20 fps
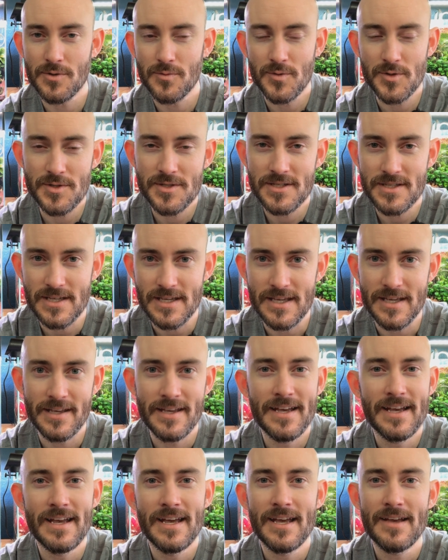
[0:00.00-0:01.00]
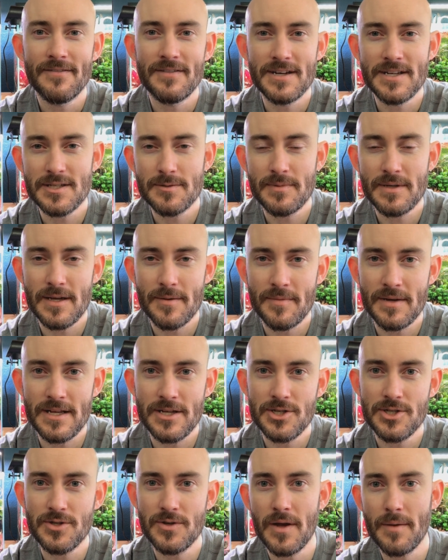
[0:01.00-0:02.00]
We'll see. If it does become an
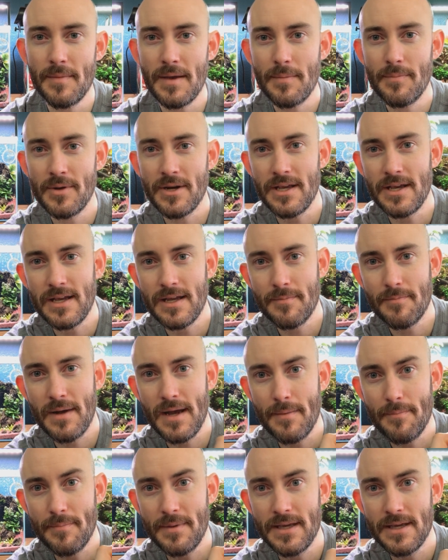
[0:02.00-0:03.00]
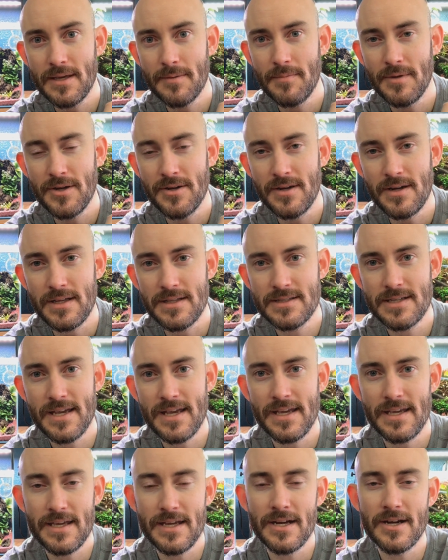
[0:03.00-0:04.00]
issue, I may put it in my big community
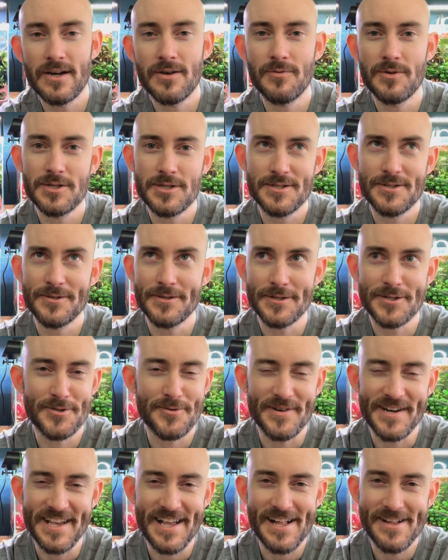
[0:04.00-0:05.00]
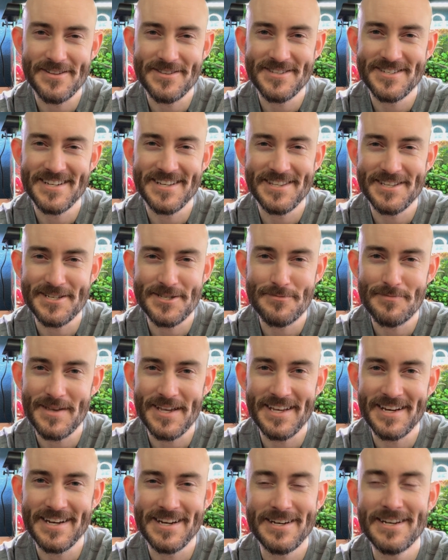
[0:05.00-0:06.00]
tank here, which is only 20 gallons. Nothing's
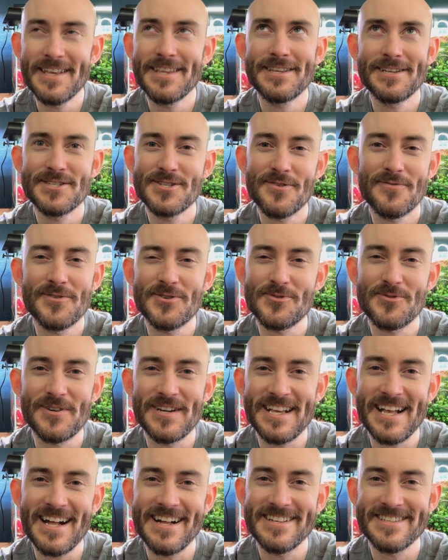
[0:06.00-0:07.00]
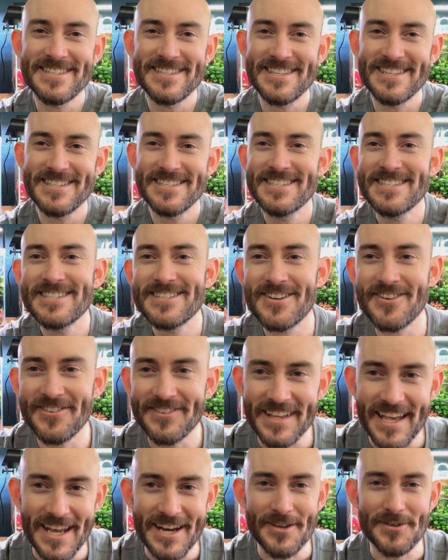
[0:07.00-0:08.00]
big and nothing's over 20 gallons in this. This is all
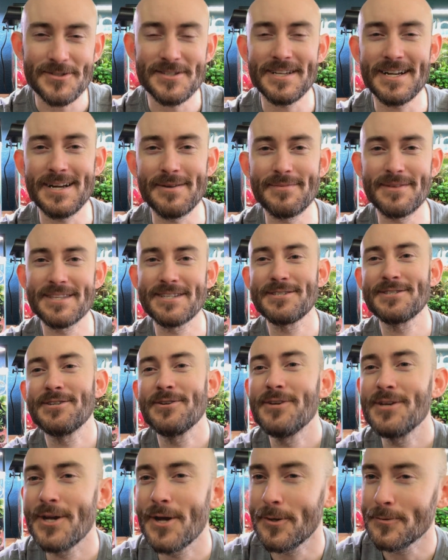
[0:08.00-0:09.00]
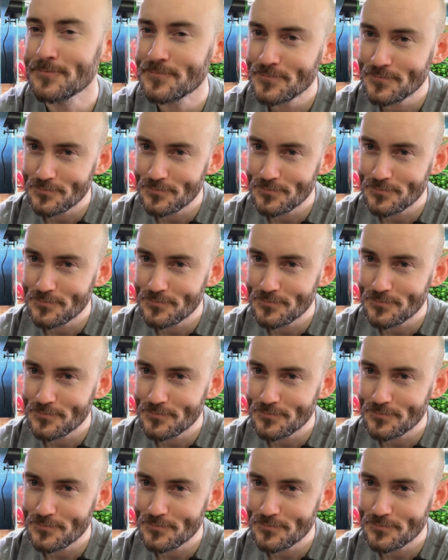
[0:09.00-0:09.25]
nano set up in the studio.